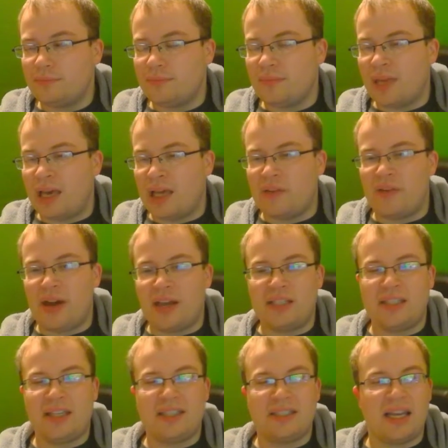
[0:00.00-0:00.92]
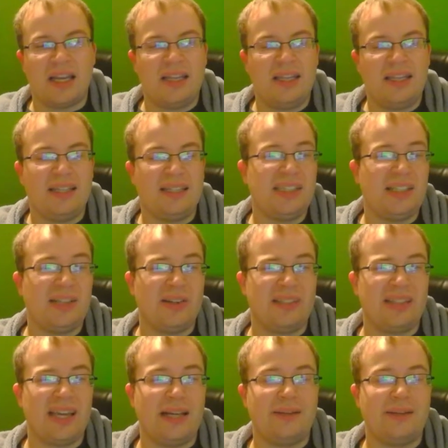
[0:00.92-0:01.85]
I don't know if I just, because I consider
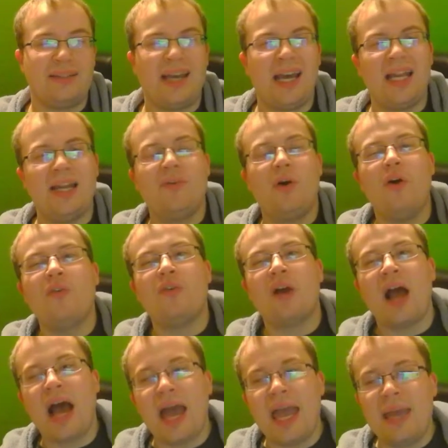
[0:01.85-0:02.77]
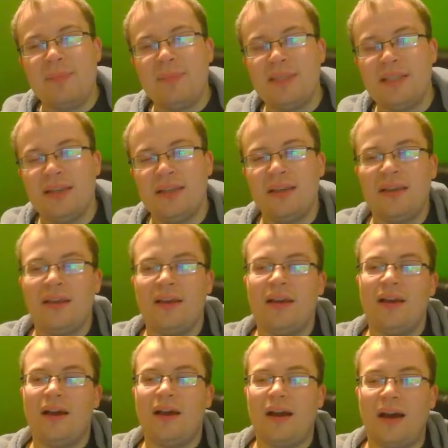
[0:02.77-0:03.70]
it as kind of overhyped.
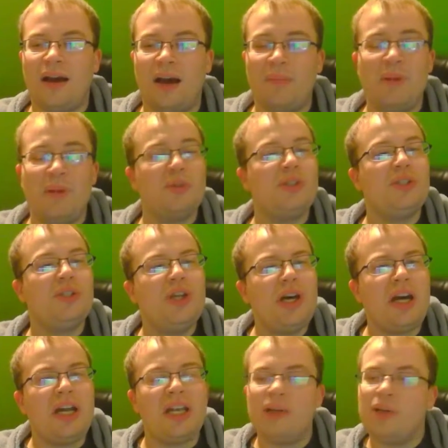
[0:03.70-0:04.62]
It was good.